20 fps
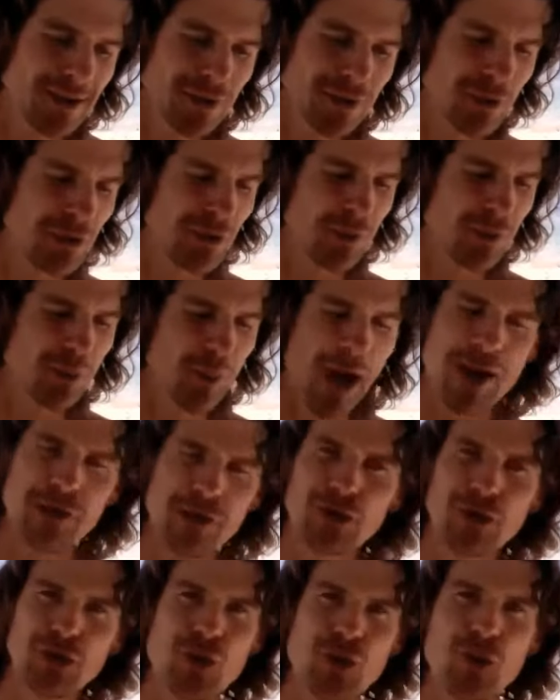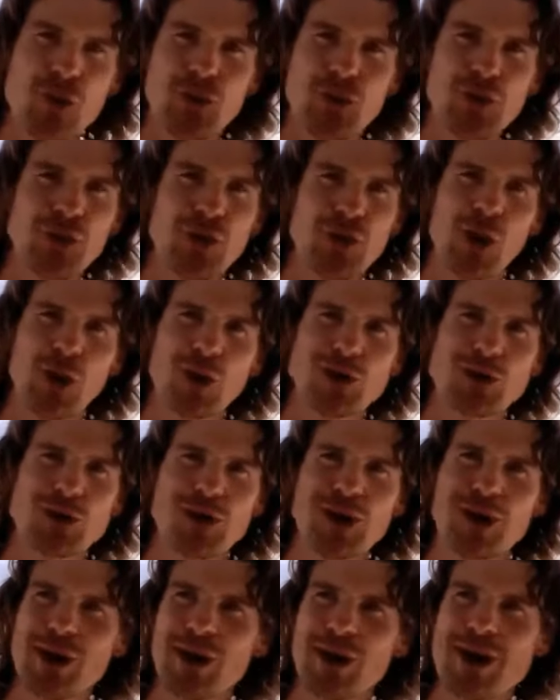So it's just basic human physiology,
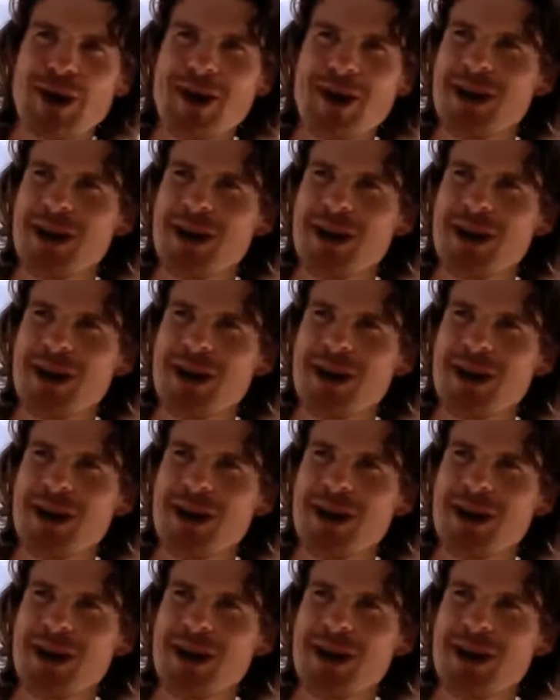you know.